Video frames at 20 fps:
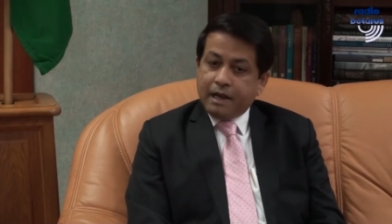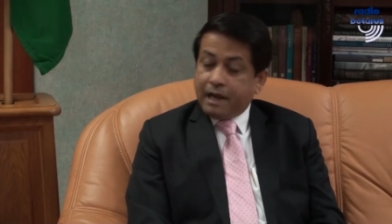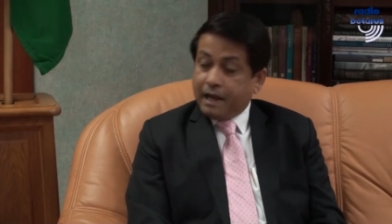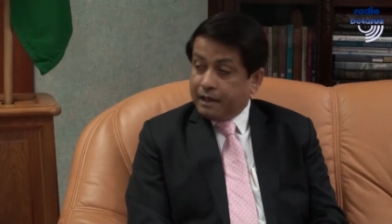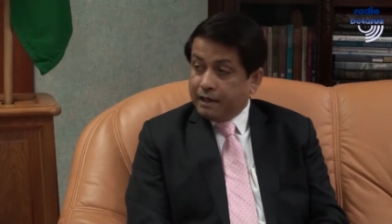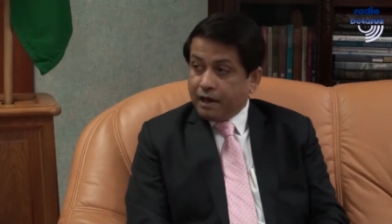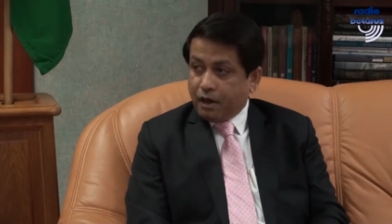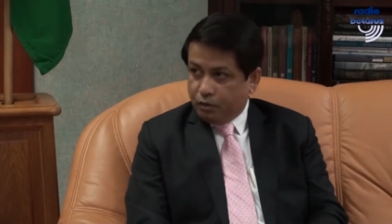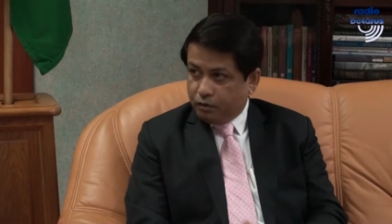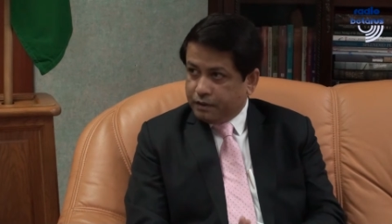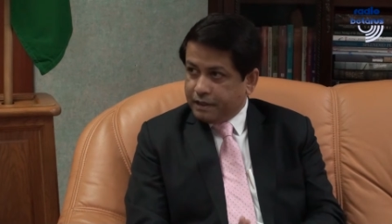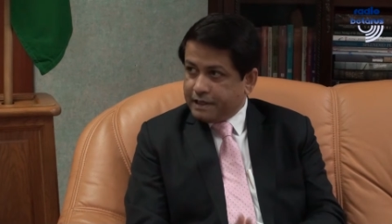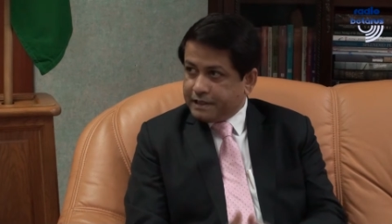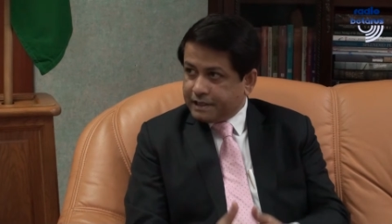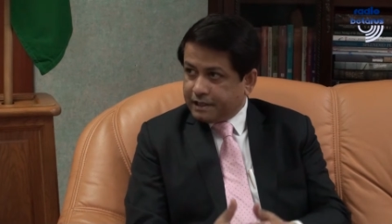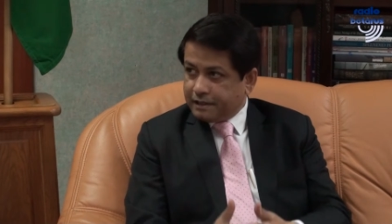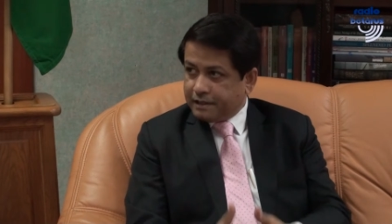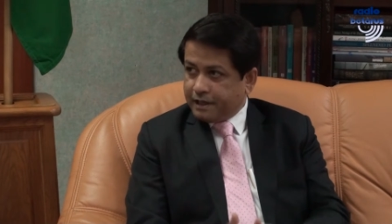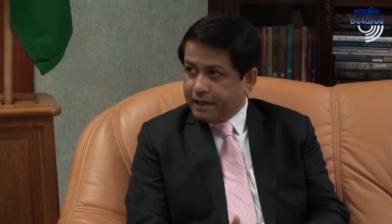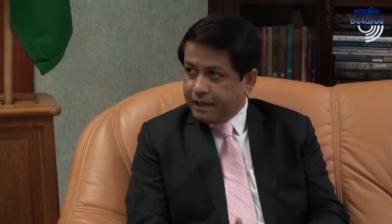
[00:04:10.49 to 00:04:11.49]
And now, these
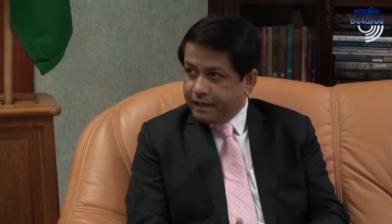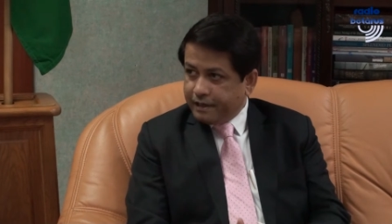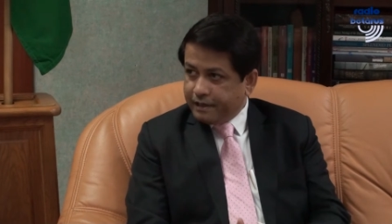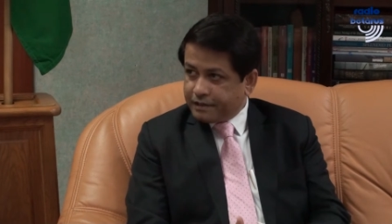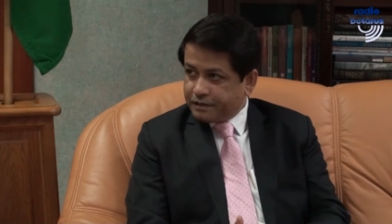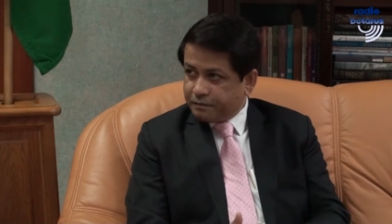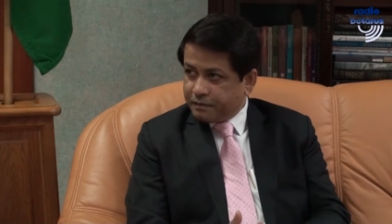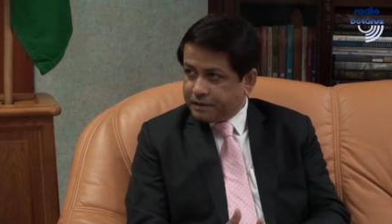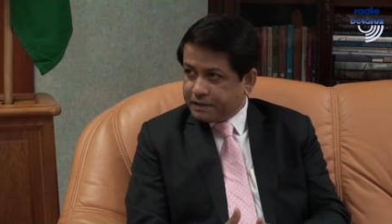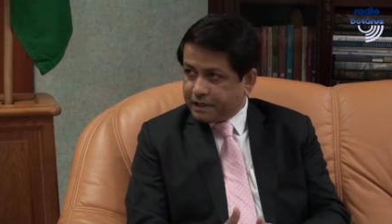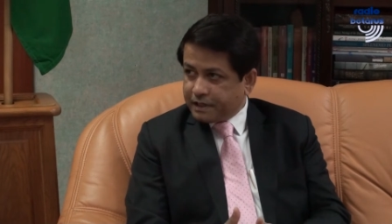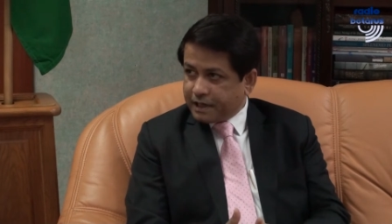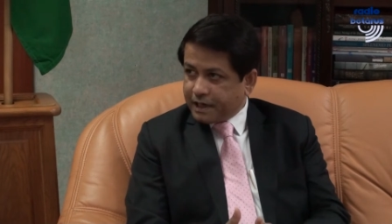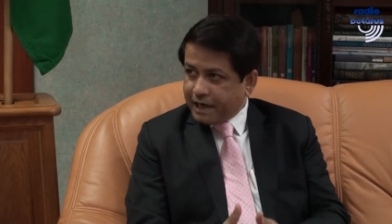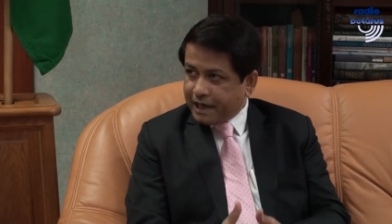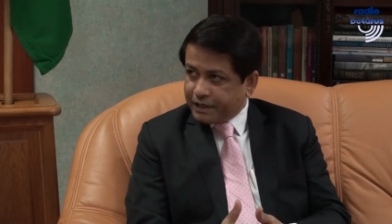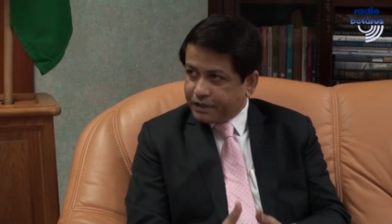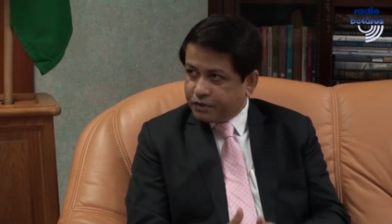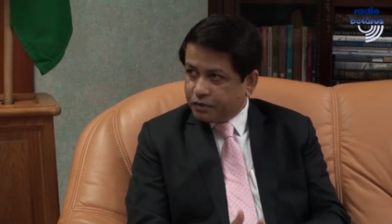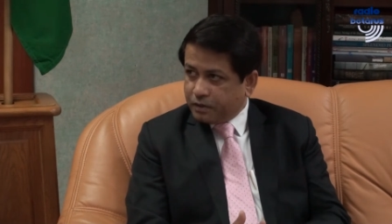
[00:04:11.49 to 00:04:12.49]
are the areas which are
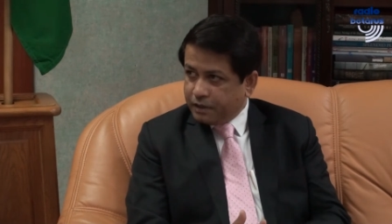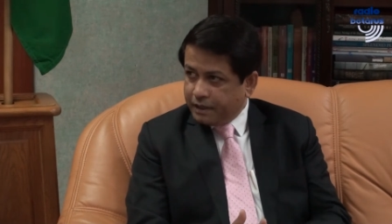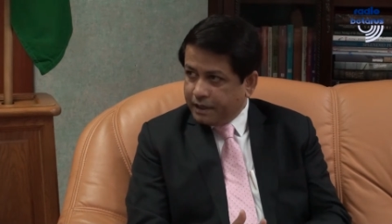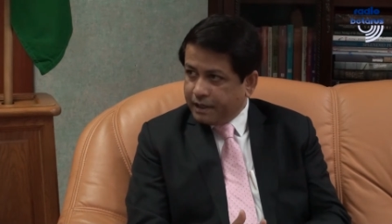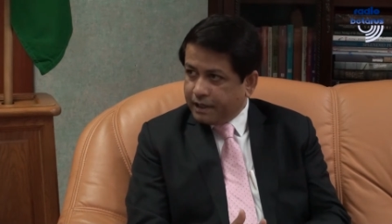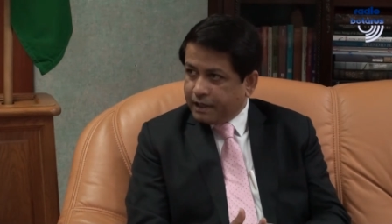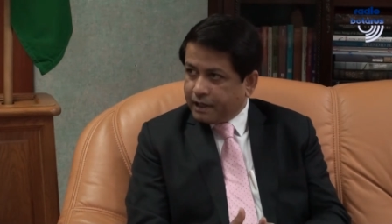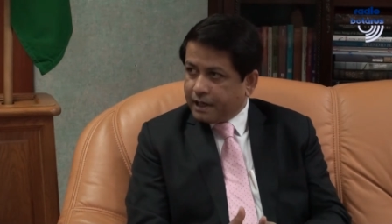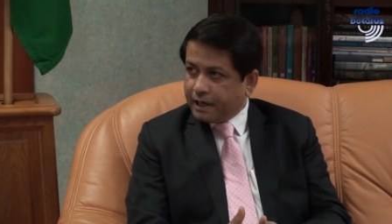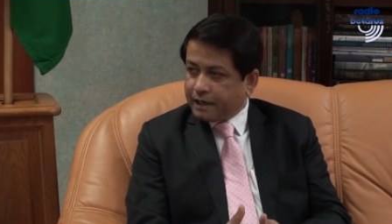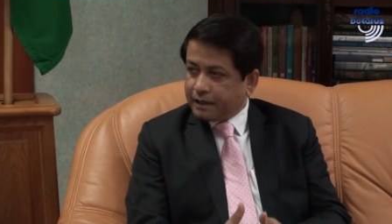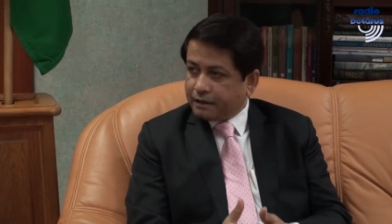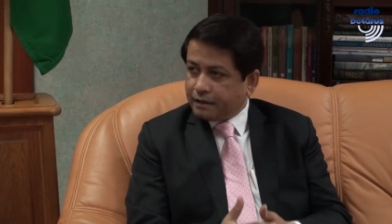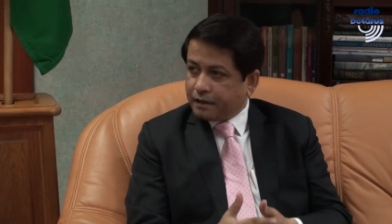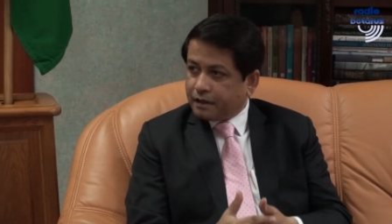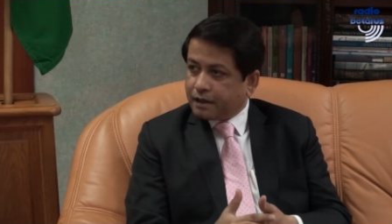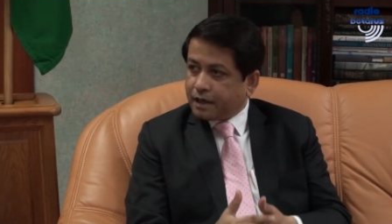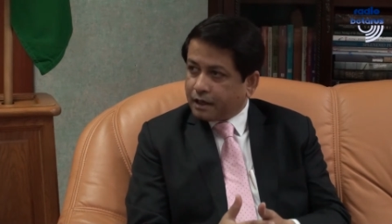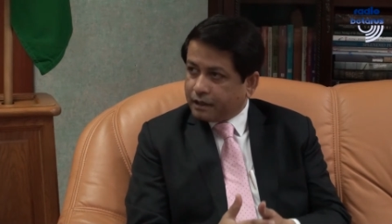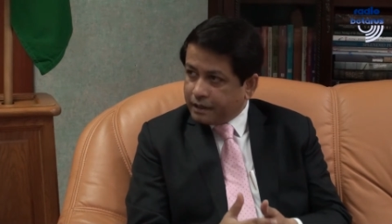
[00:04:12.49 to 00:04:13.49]
actually at
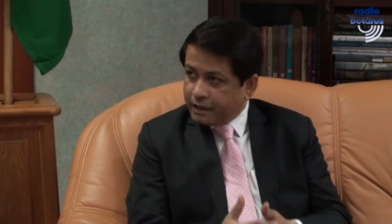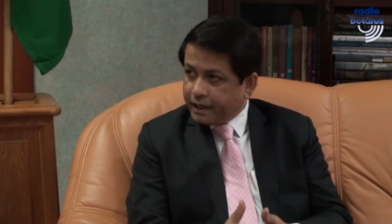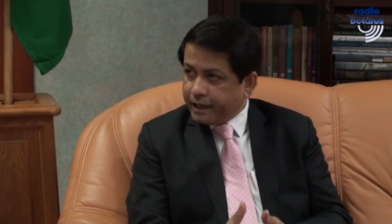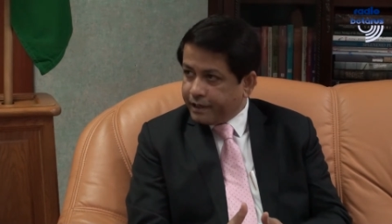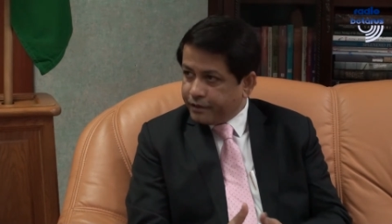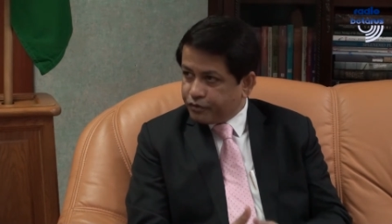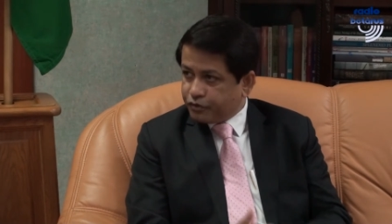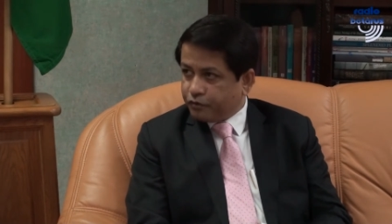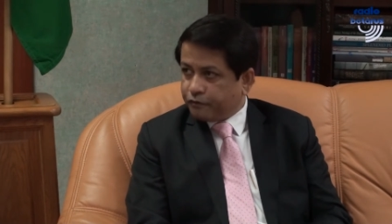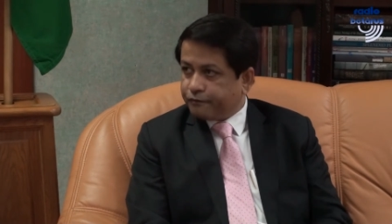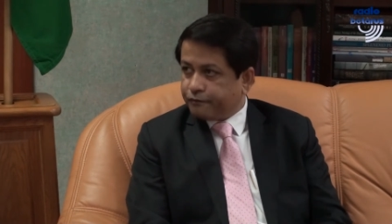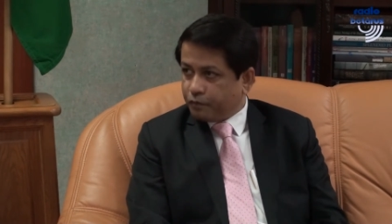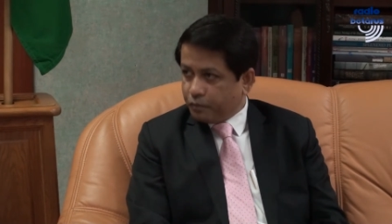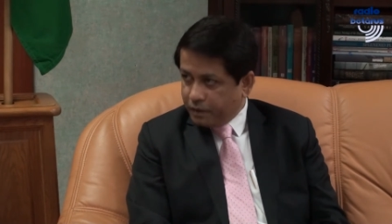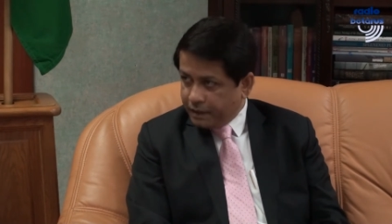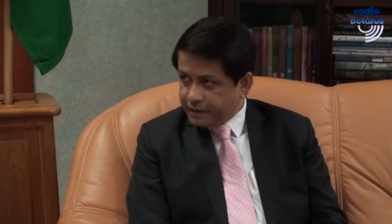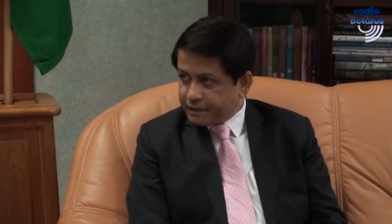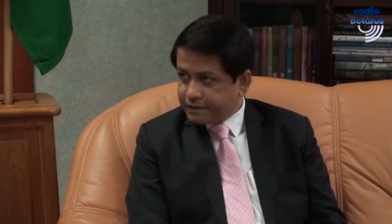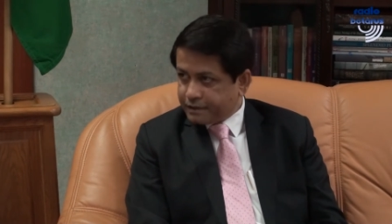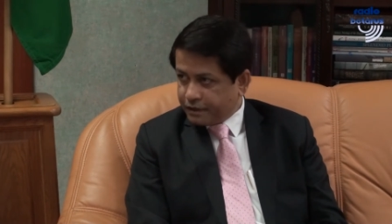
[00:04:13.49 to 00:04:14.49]
the cutting edge of
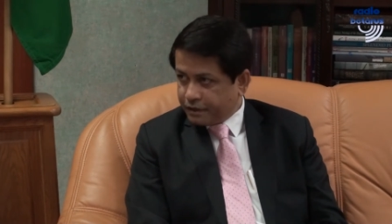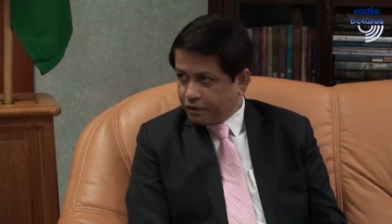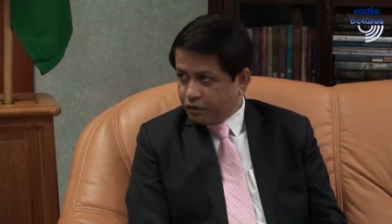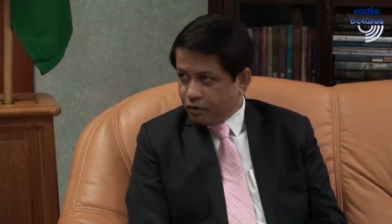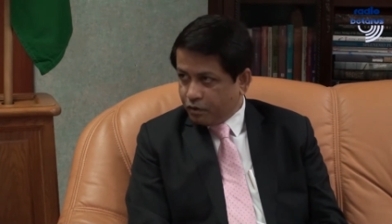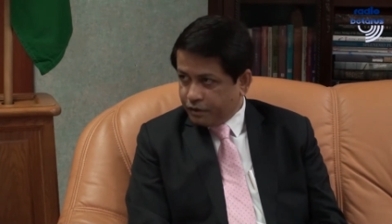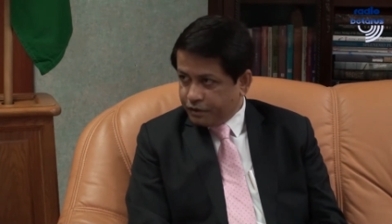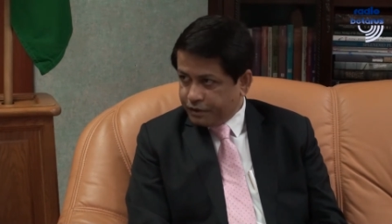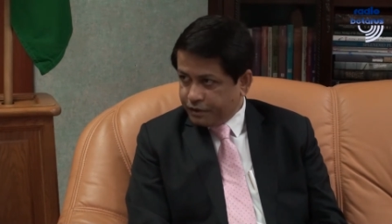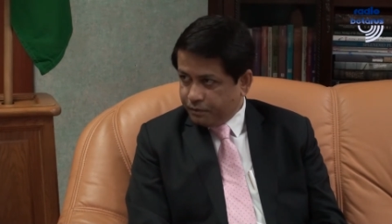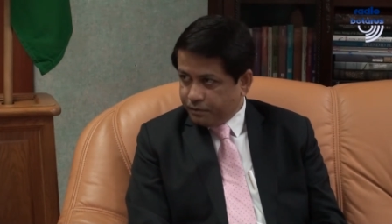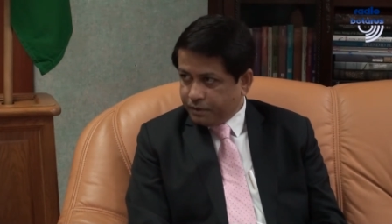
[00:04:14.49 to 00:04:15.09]
today's technology,